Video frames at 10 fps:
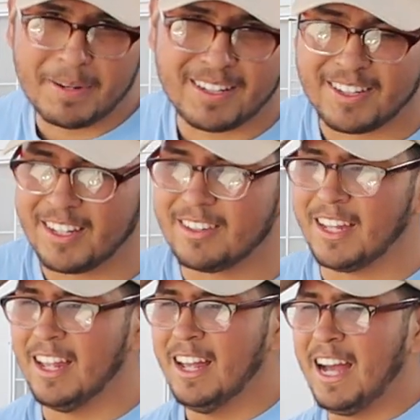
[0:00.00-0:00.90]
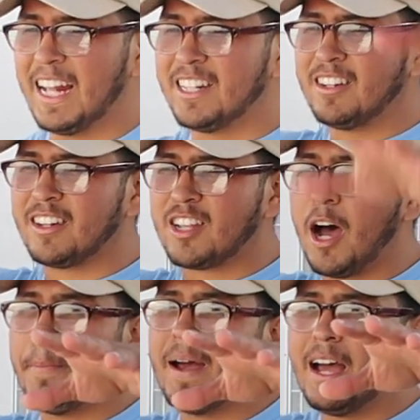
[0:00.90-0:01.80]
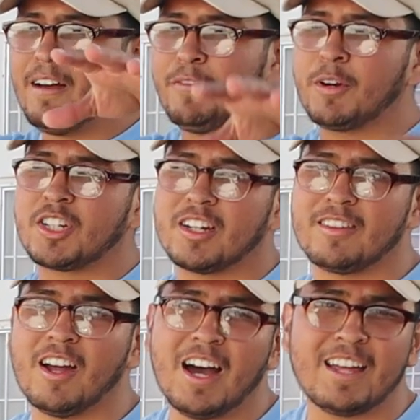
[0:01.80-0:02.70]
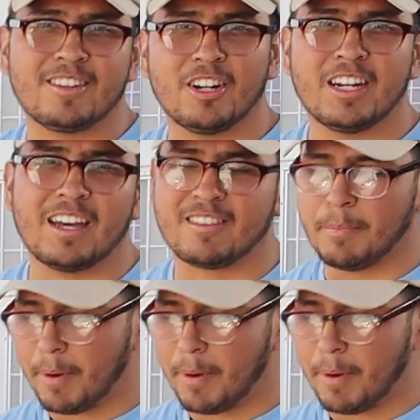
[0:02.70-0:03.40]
pieces. I did the top half, which is not as dirty as the